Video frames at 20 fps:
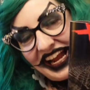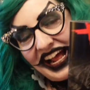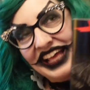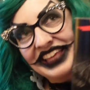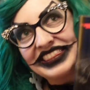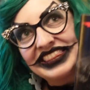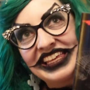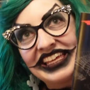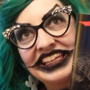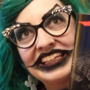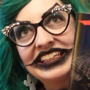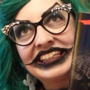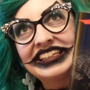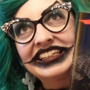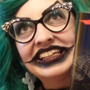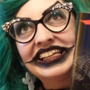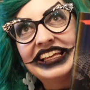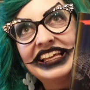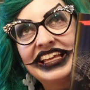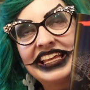I think
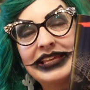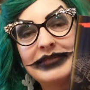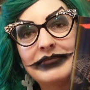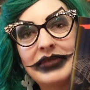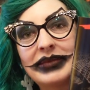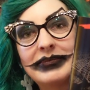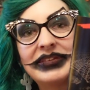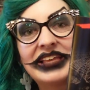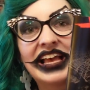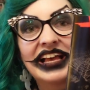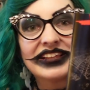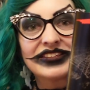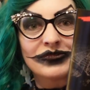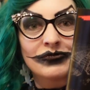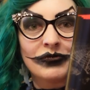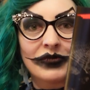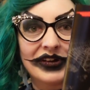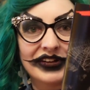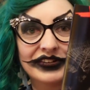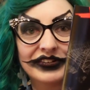he maybe has
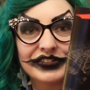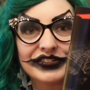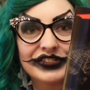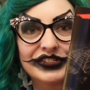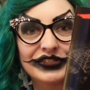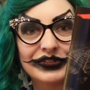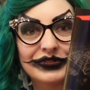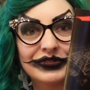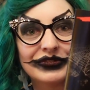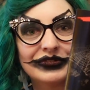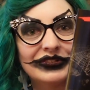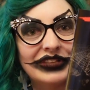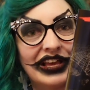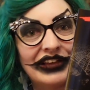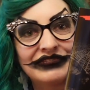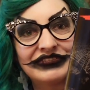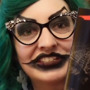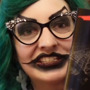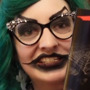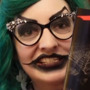one or two
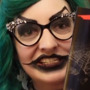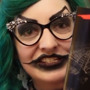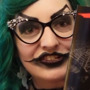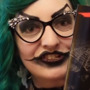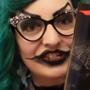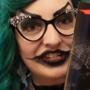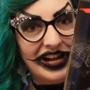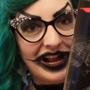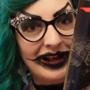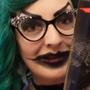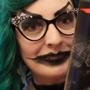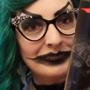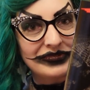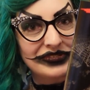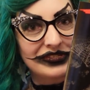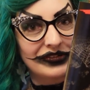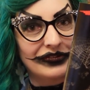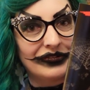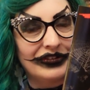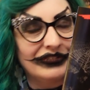left in his shop,
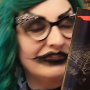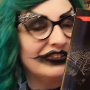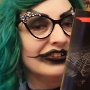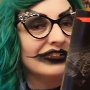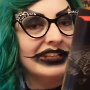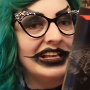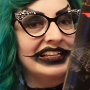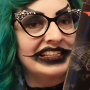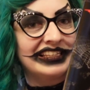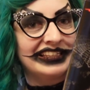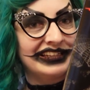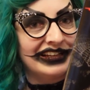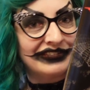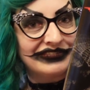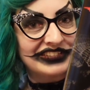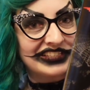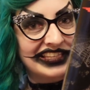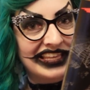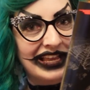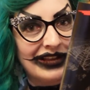so if you're lucky enough
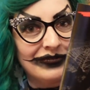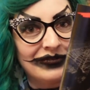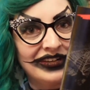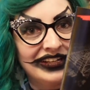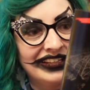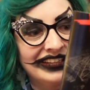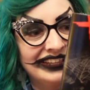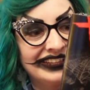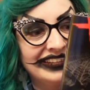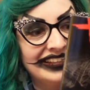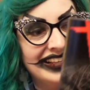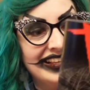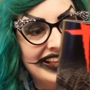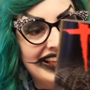to get one,